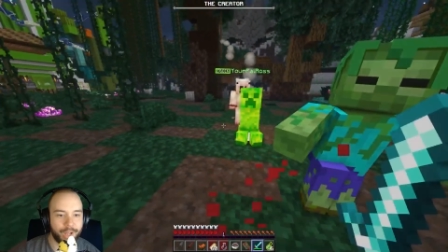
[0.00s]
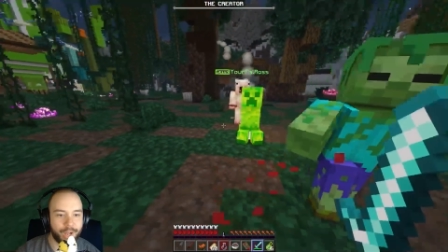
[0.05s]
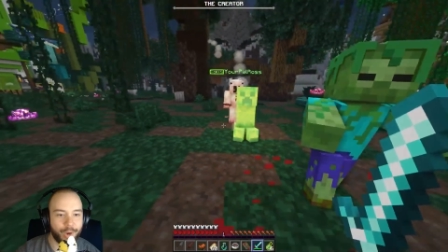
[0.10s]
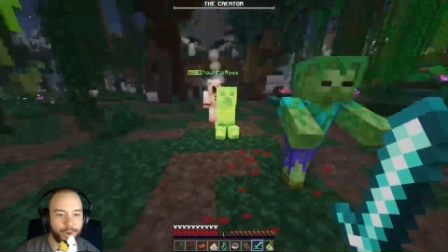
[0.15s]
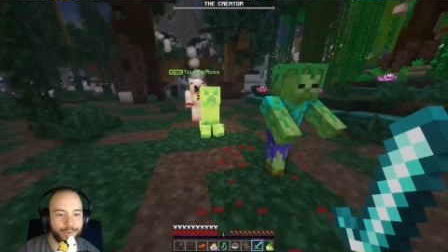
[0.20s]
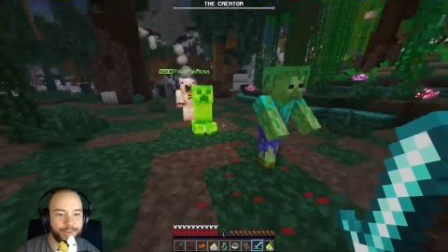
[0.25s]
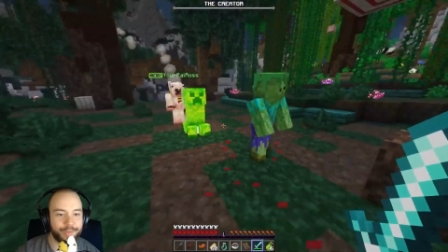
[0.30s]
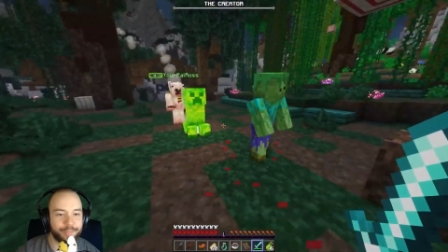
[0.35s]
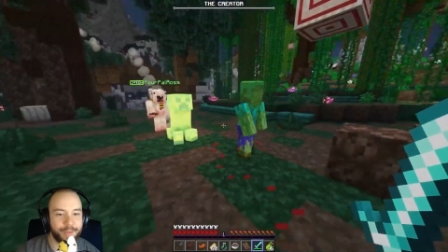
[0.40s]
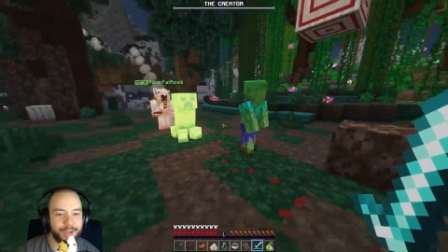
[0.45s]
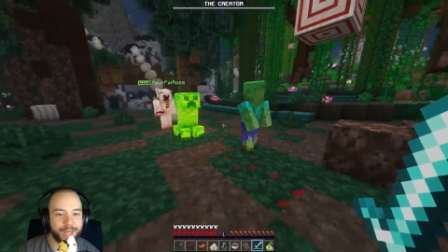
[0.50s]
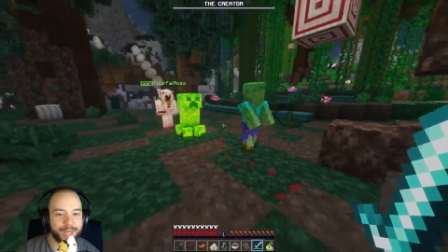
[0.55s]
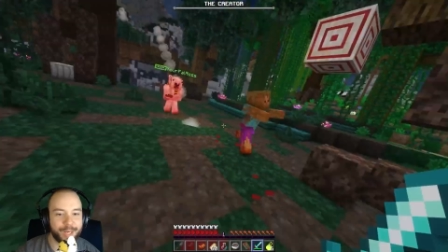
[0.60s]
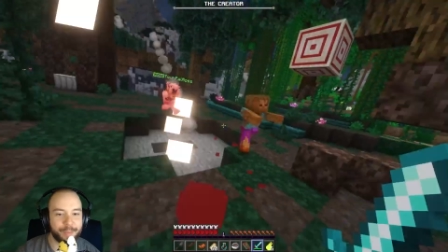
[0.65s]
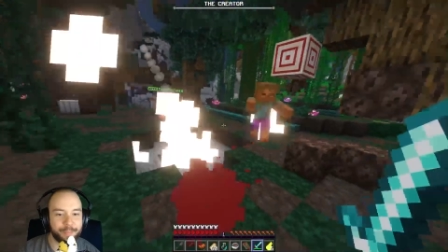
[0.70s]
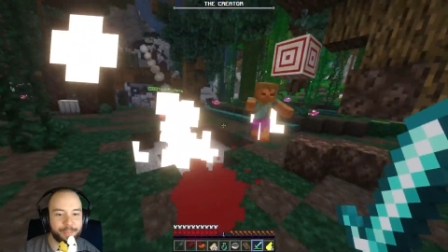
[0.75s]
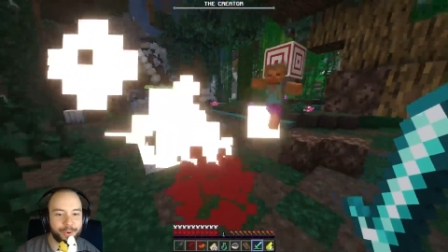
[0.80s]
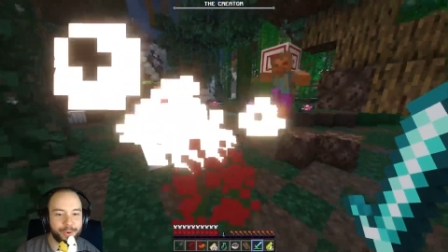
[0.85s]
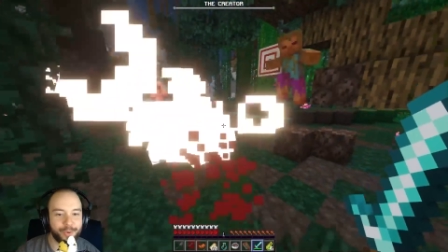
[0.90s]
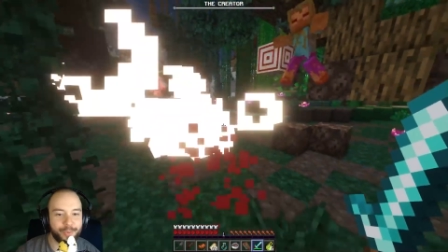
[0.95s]
Oh, he's making grab
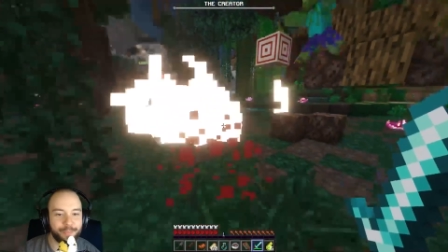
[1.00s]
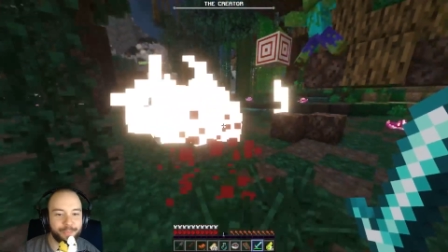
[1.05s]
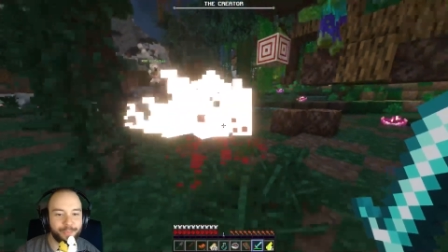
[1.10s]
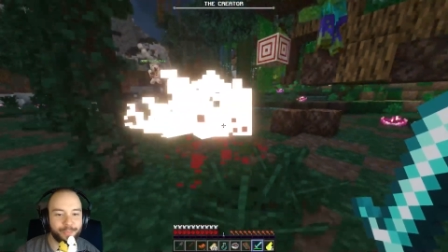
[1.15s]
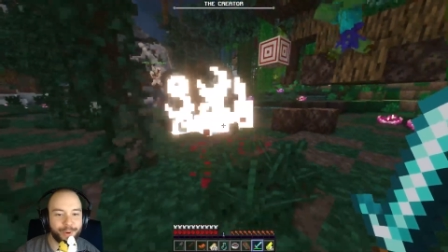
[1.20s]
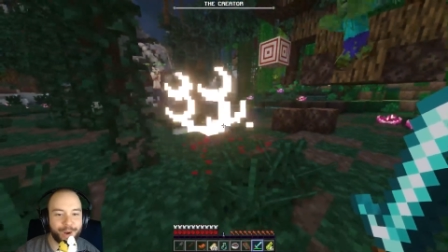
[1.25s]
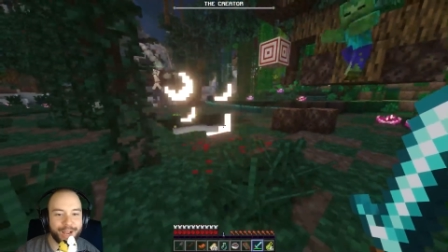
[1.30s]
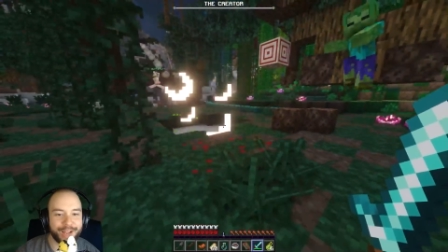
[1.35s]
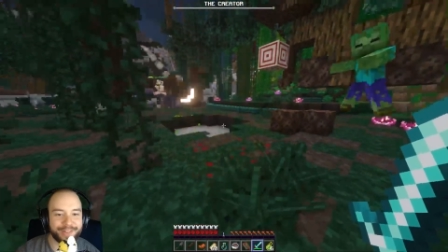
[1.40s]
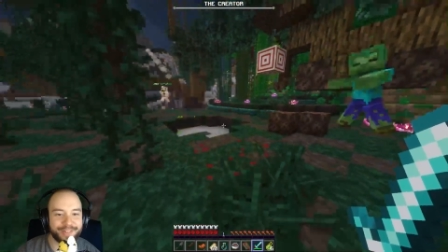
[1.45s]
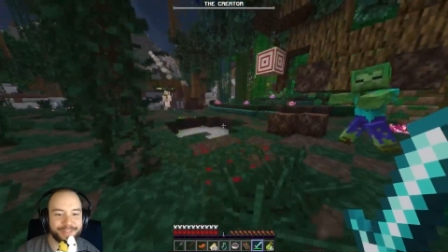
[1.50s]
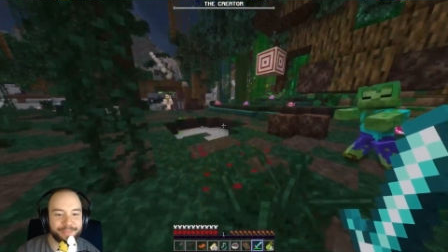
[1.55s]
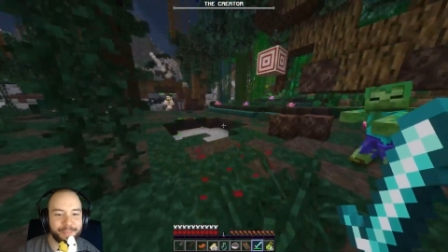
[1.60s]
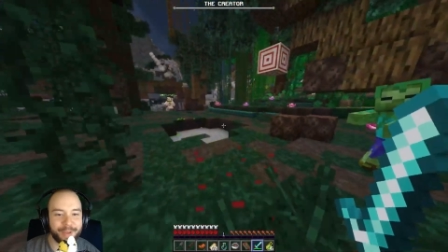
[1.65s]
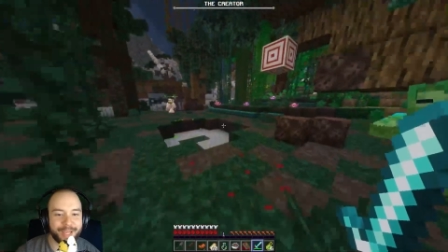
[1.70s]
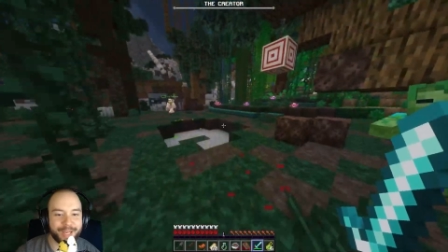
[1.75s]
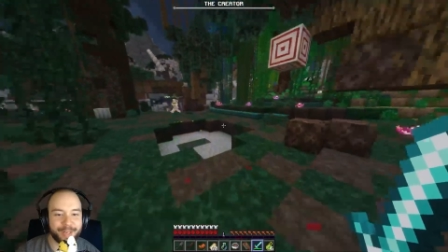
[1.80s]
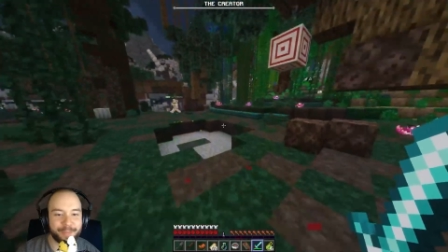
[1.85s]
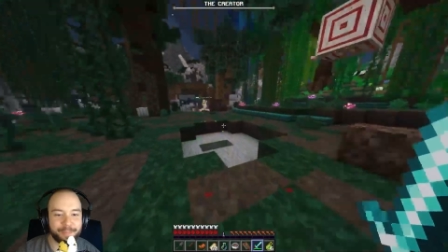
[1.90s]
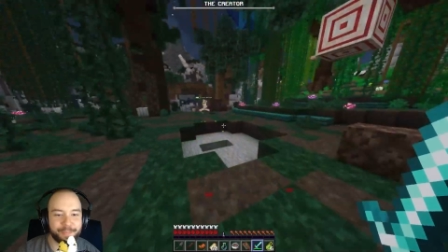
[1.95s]
a poop. Grab it, grab it, Ross it. is
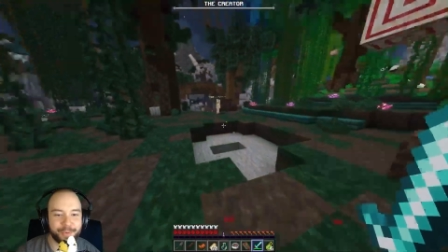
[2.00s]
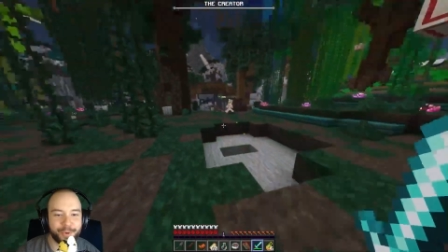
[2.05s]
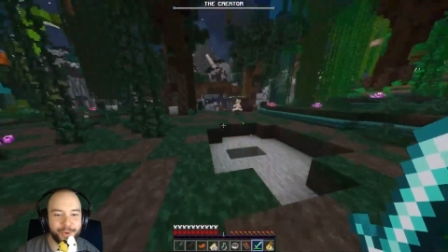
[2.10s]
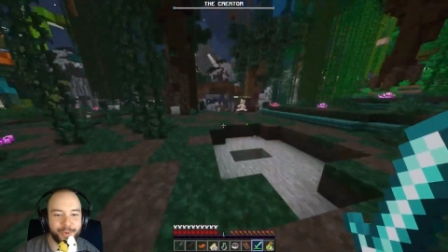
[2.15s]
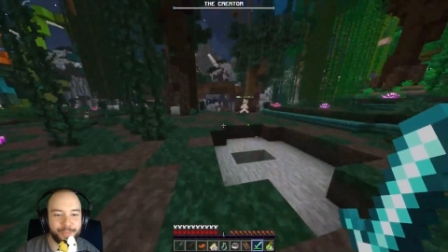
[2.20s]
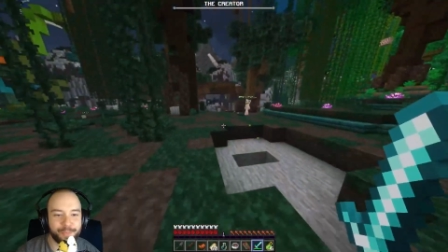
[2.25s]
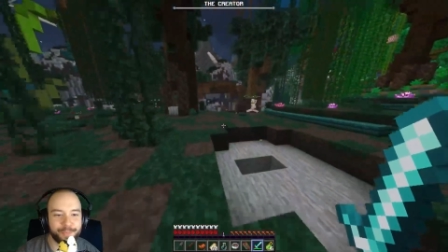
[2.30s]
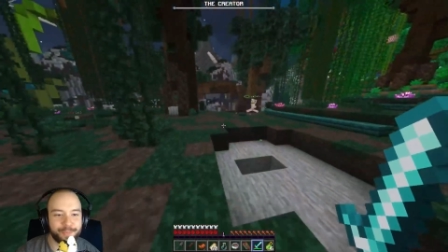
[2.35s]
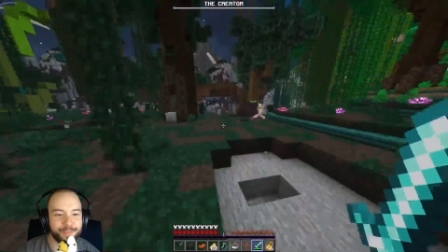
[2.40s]
making a poop.